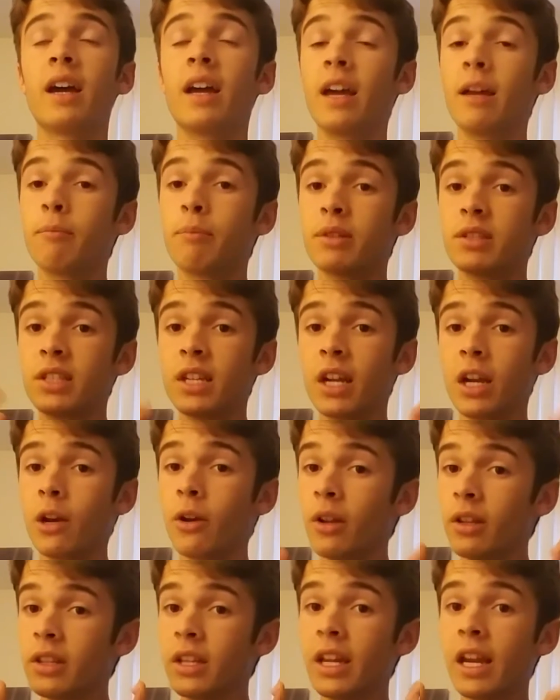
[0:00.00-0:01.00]
and
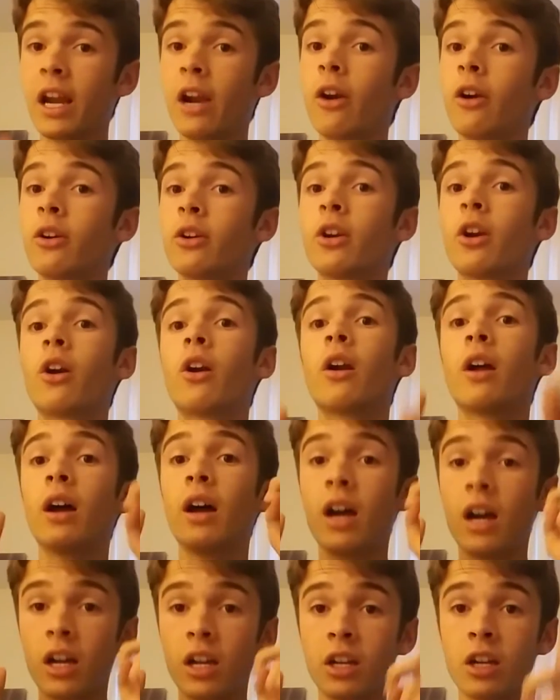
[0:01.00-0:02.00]
particularly the character
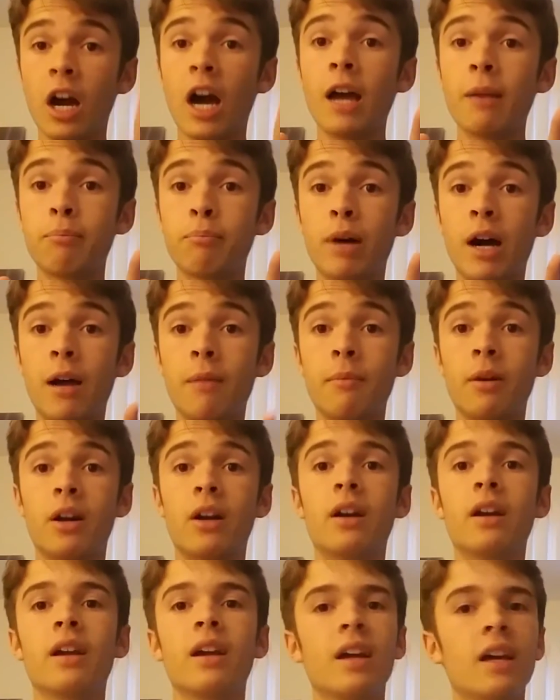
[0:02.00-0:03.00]
God
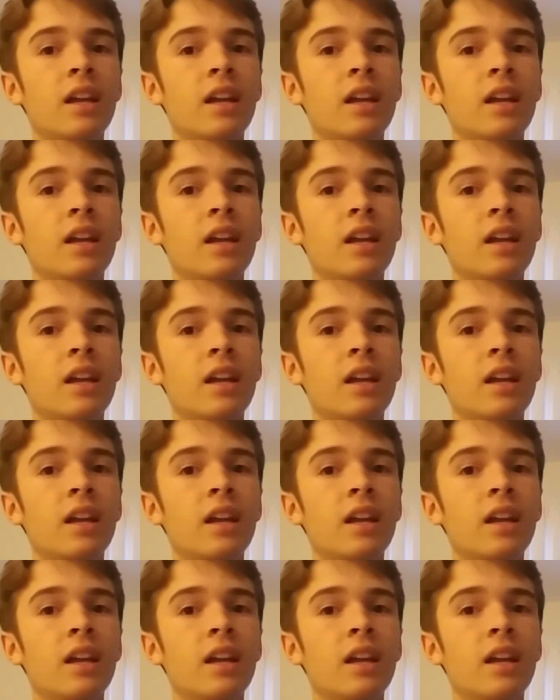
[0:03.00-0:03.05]
Bomber.